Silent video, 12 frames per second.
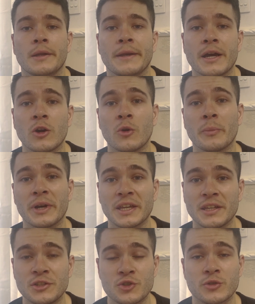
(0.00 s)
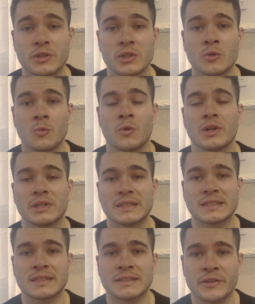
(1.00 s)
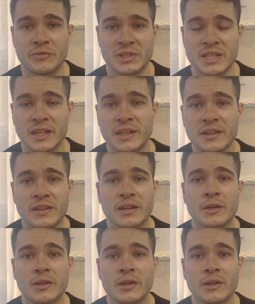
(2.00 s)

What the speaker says: Now, my injury was devastating.